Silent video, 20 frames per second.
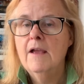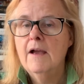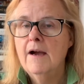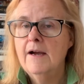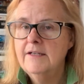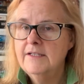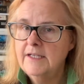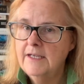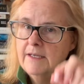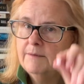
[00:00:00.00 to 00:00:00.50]

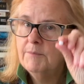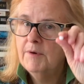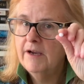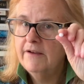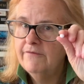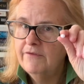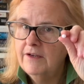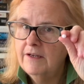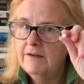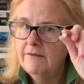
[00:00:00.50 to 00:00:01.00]
I take
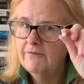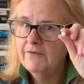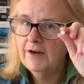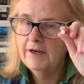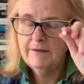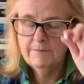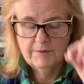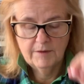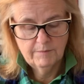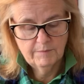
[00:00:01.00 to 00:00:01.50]
my
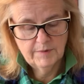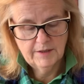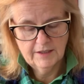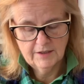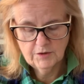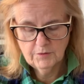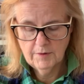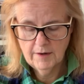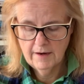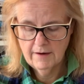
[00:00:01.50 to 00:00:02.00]
vitamin
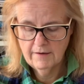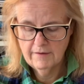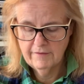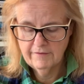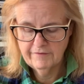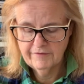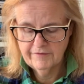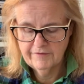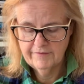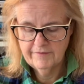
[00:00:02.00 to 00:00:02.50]

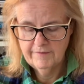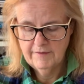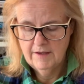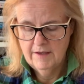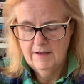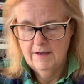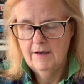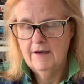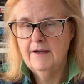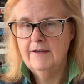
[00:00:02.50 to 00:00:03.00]
B12,
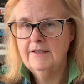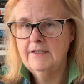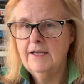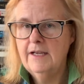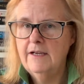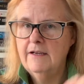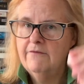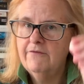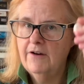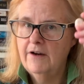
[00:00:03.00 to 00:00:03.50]
I
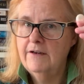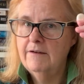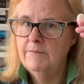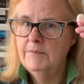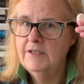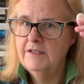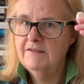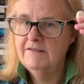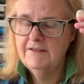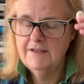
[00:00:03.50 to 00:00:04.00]
take
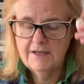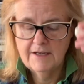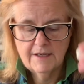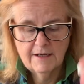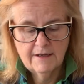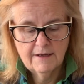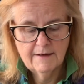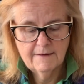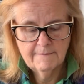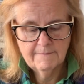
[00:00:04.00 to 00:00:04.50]
vitamin
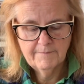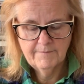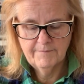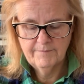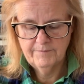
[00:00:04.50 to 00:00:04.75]
C,